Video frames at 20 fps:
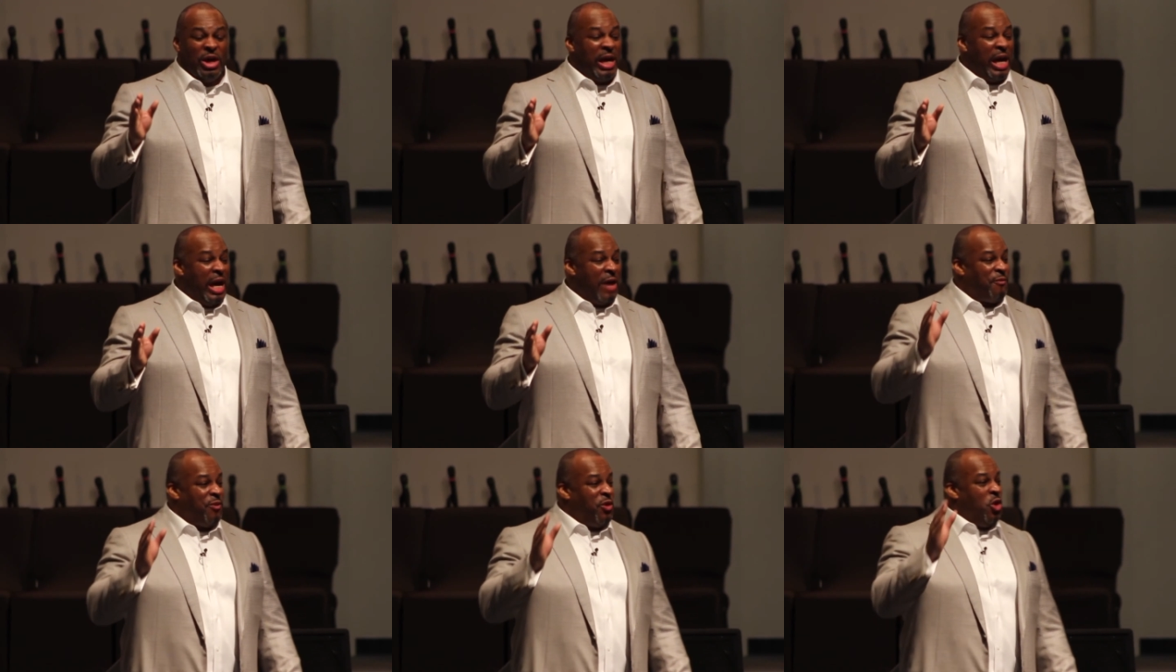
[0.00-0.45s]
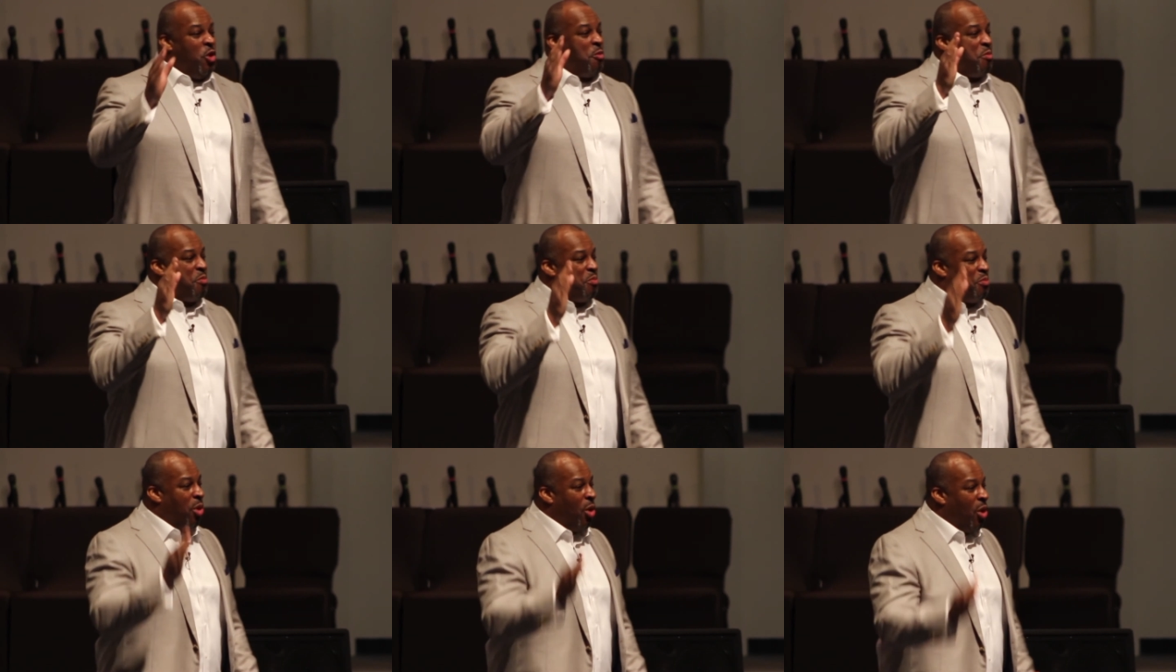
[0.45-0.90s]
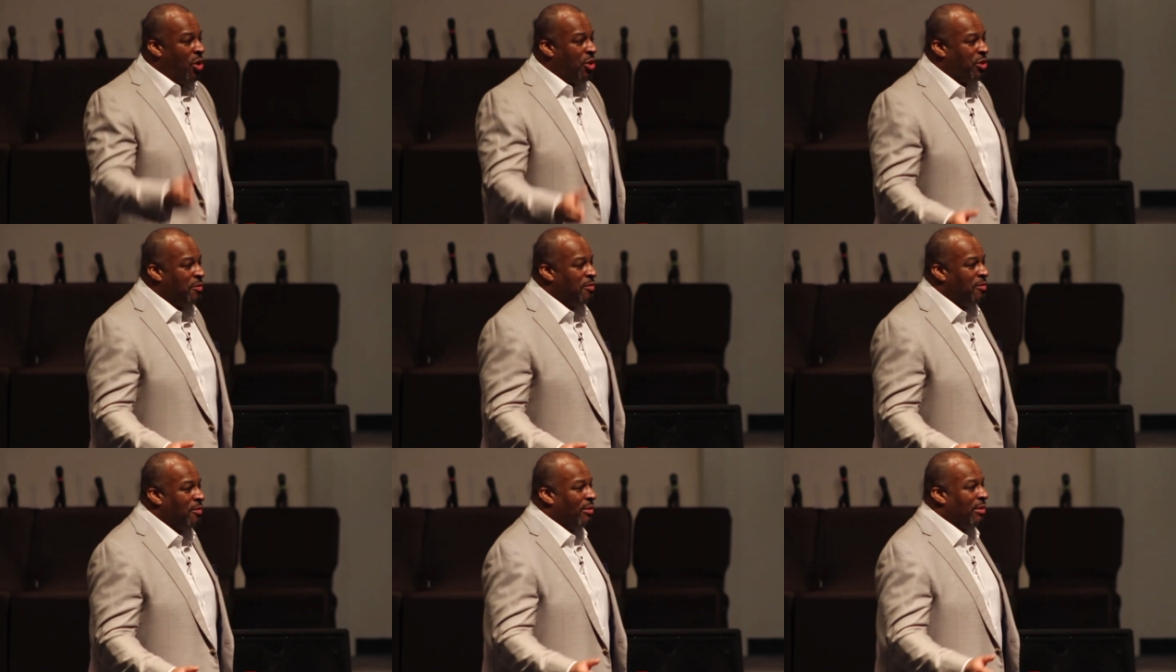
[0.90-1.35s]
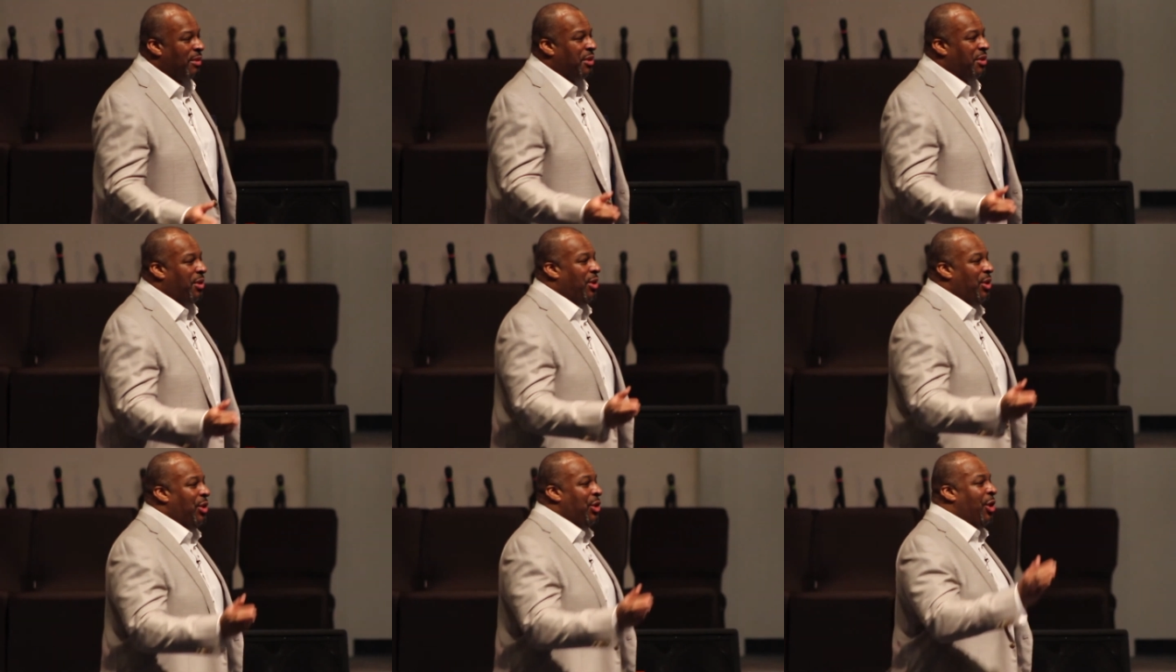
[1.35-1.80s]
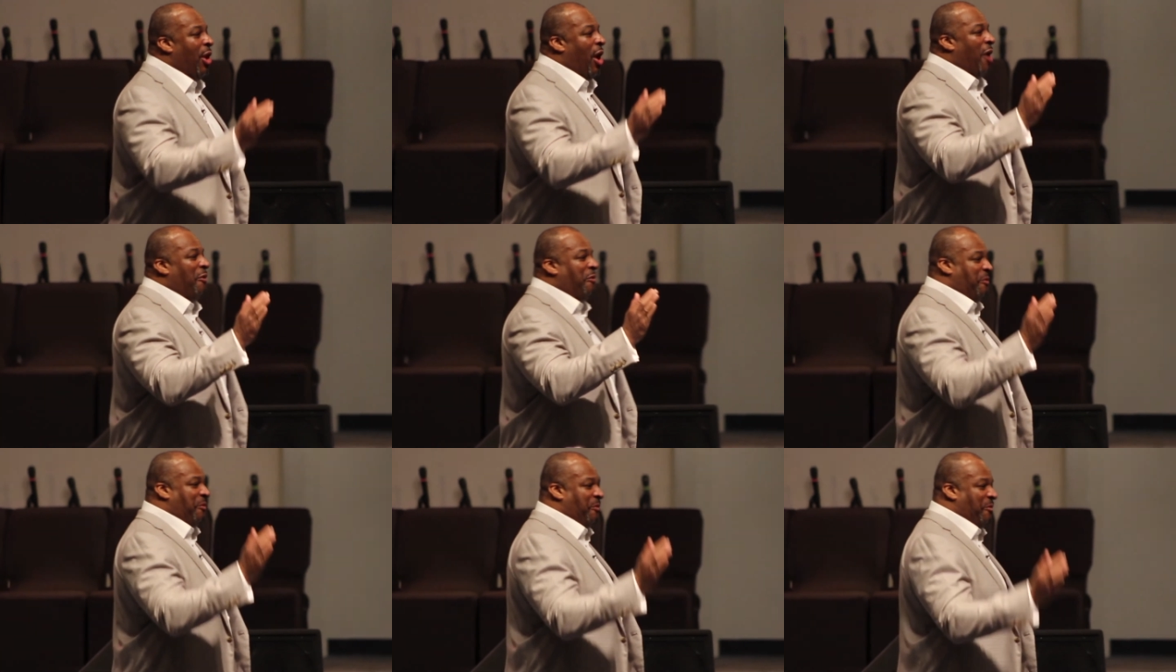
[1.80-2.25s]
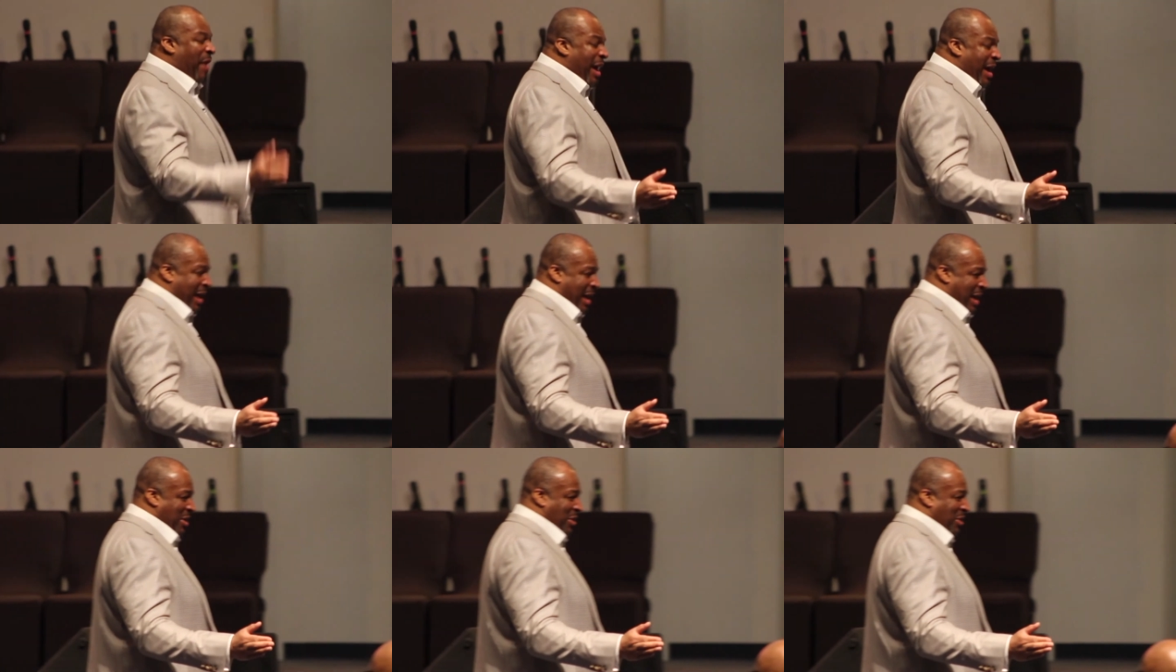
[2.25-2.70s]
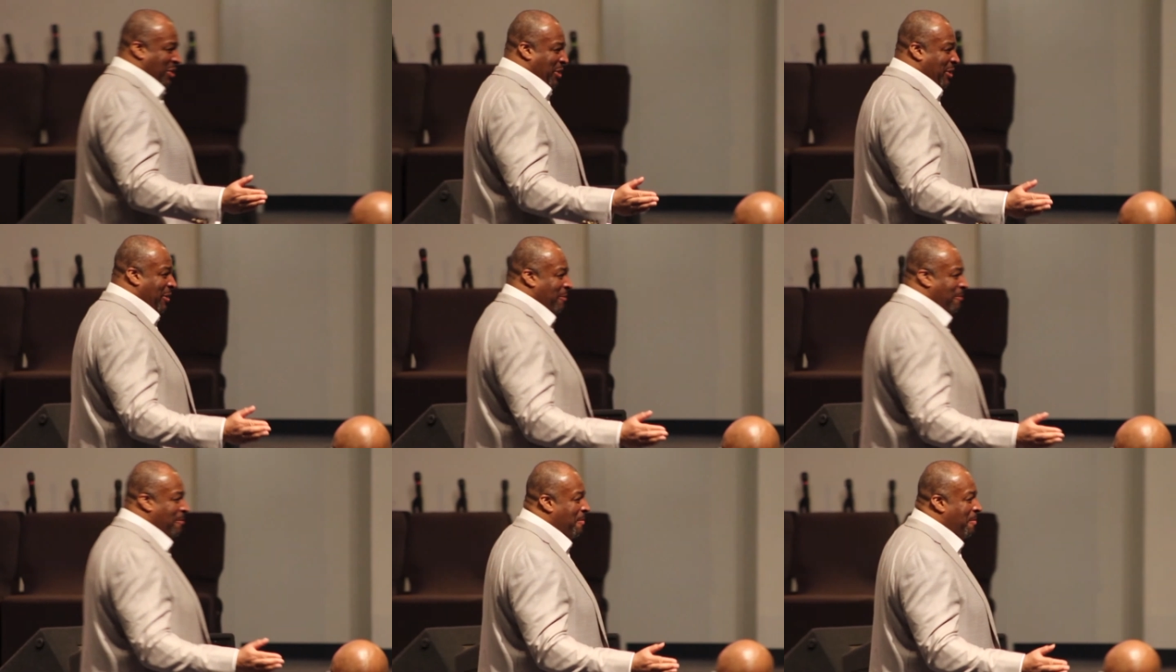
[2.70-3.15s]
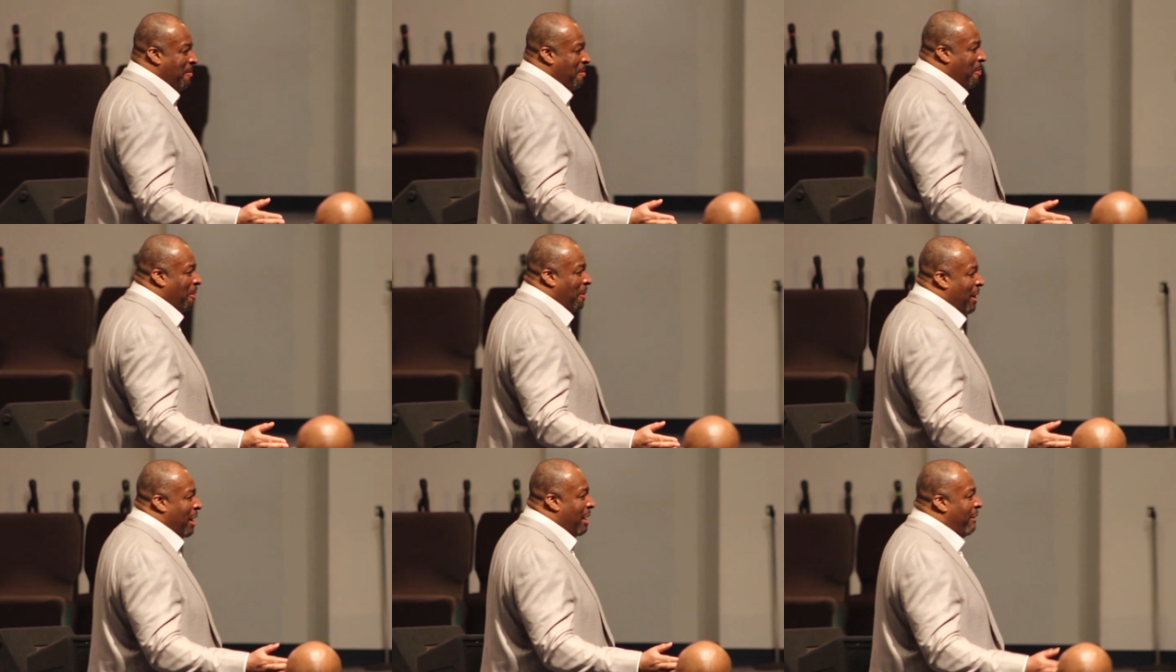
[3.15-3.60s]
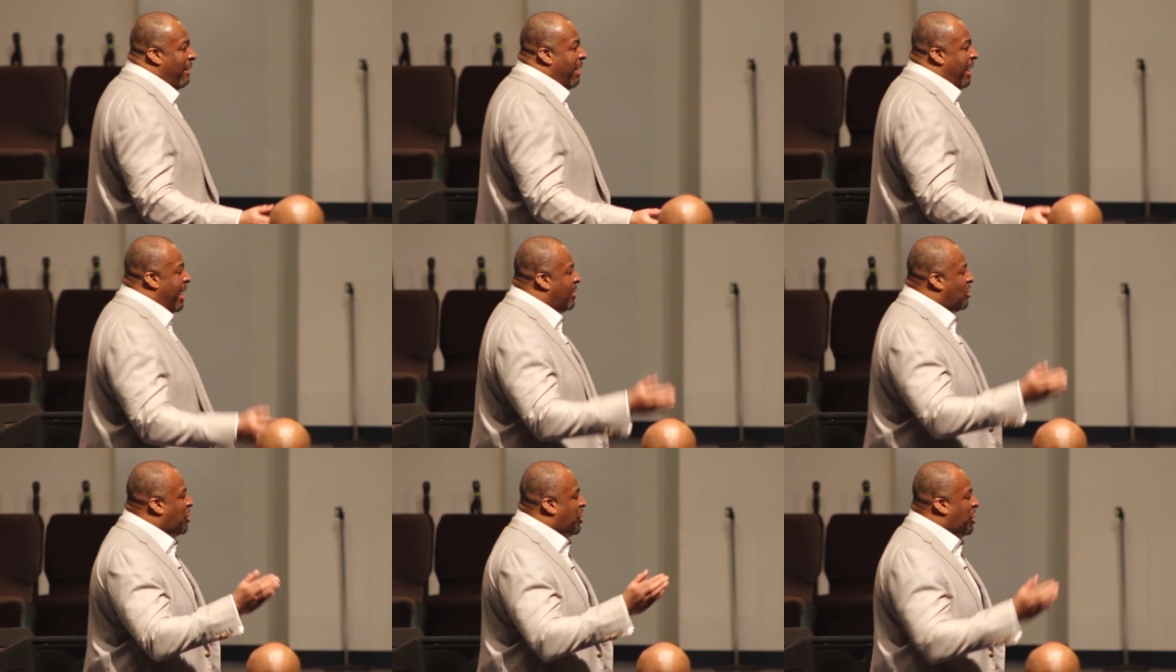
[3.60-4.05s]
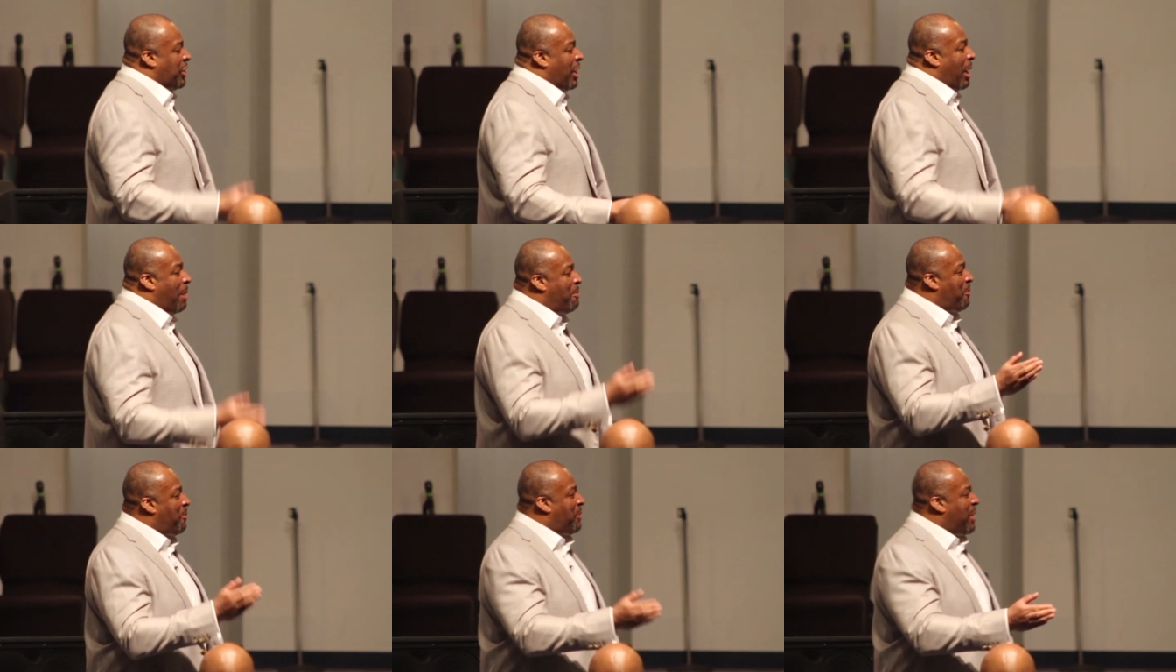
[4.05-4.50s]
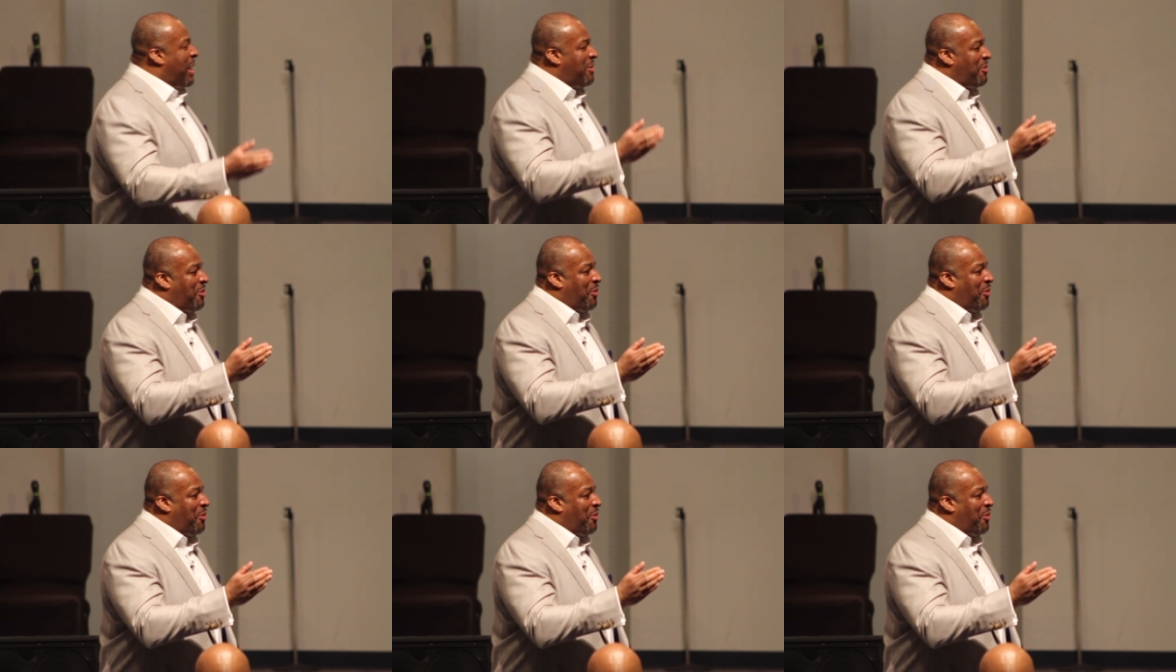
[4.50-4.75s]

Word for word: If you put your faith in something